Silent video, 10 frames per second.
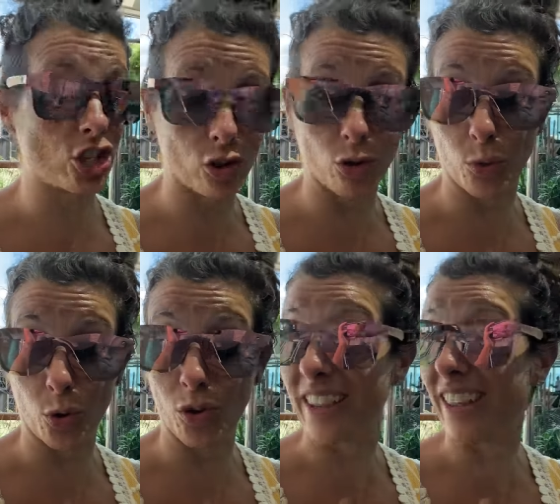Jungle
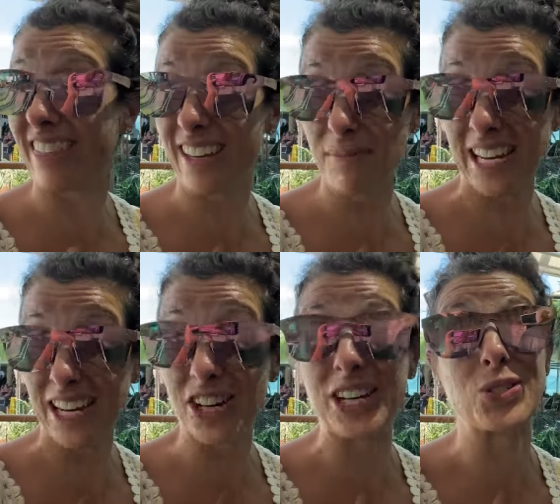Pool. And the theming
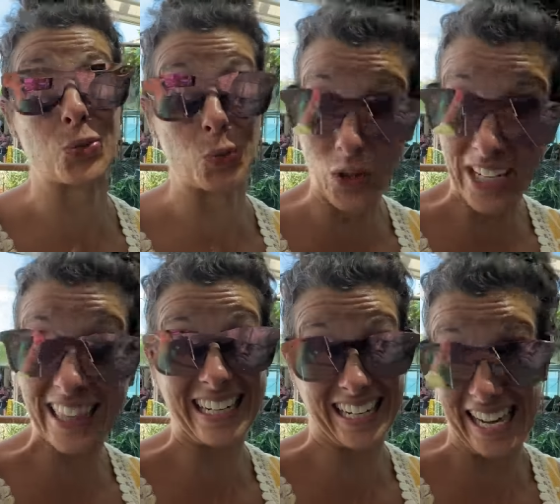here is
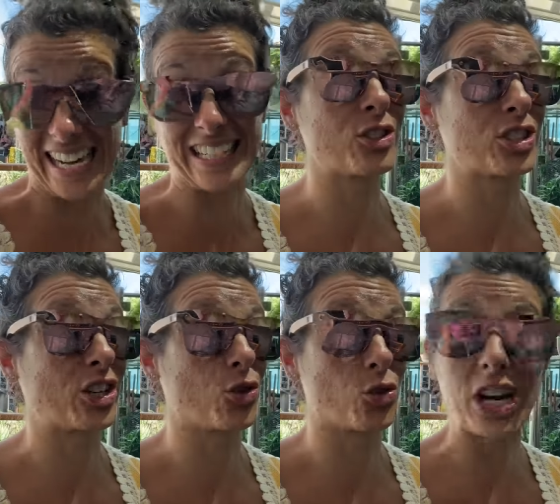really neat. It's
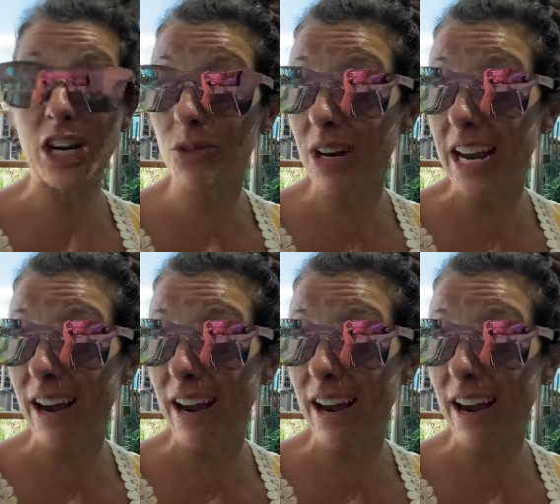like greenery